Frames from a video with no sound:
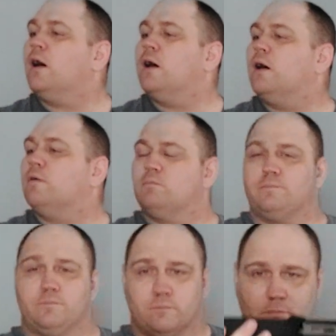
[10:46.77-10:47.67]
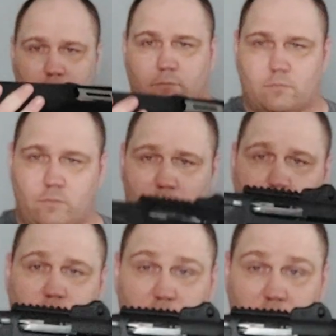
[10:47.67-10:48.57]

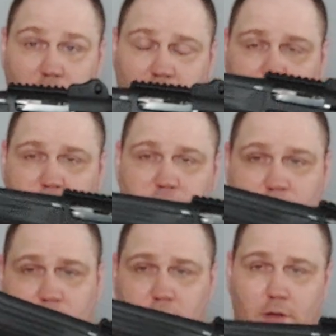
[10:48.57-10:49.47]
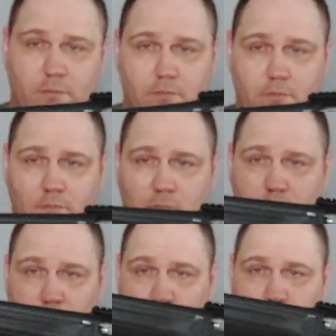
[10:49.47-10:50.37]
So now I've got my shotgun
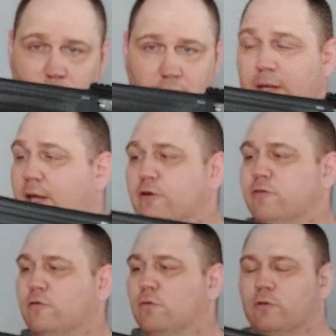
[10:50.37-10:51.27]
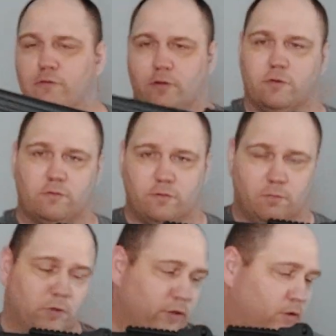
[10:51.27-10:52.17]
where I can actually toollessly
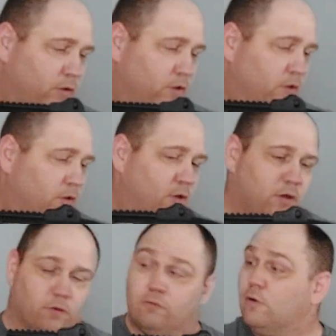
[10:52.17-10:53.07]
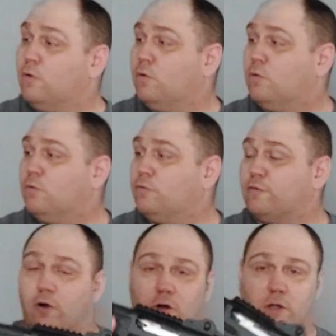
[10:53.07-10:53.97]
disassemble it. So
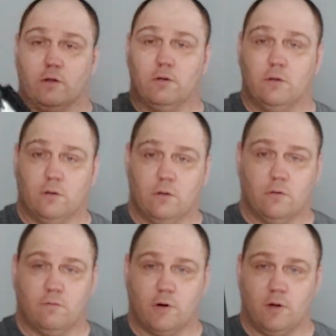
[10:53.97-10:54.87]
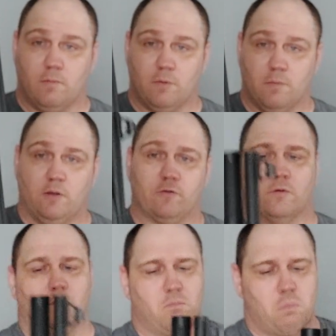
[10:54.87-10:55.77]
starting from the muzzle.